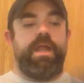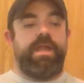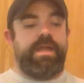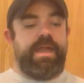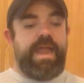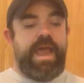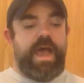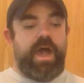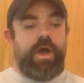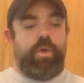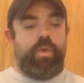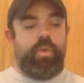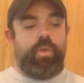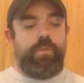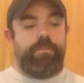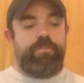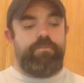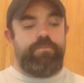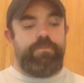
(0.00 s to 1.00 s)

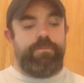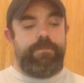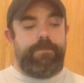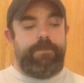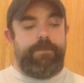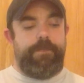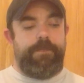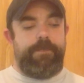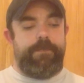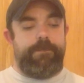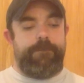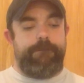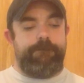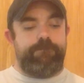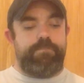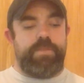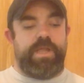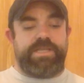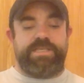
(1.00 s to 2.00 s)
Now,
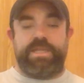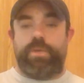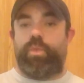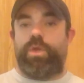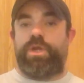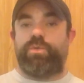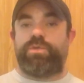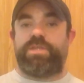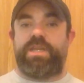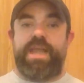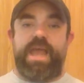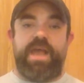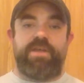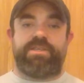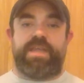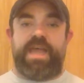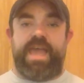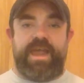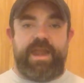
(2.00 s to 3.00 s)
like I said, when it was
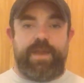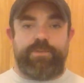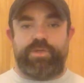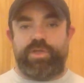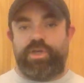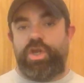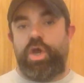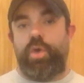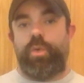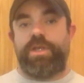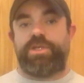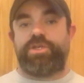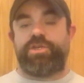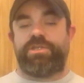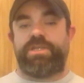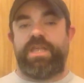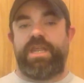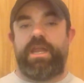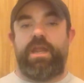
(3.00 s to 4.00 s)
announced, I had absolutely no
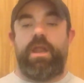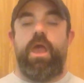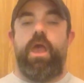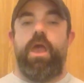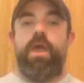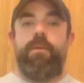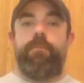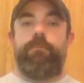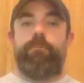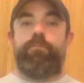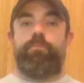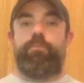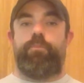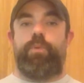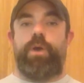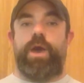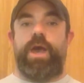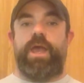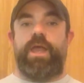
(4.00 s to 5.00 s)
interest in it,
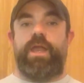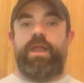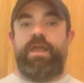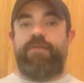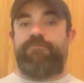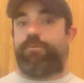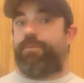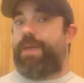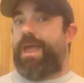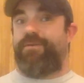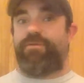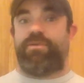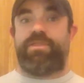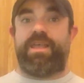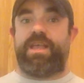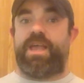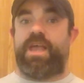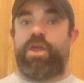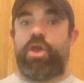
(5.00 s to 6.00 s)
but from
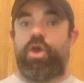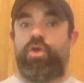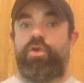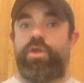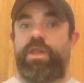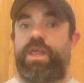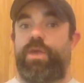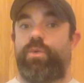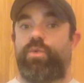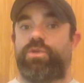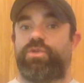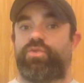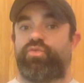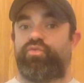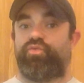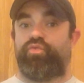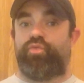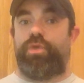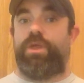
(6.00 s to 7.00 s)
everything I heard, it was
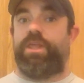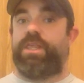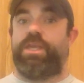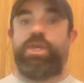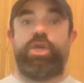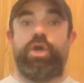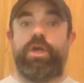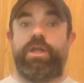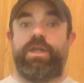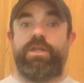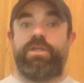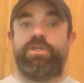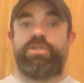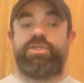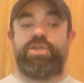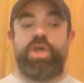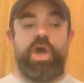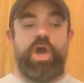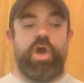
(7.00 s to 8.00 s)
really good.
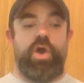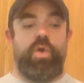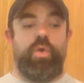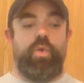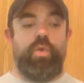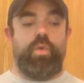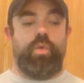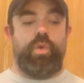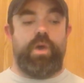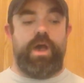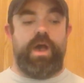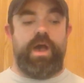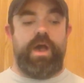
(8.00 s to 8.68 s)
So,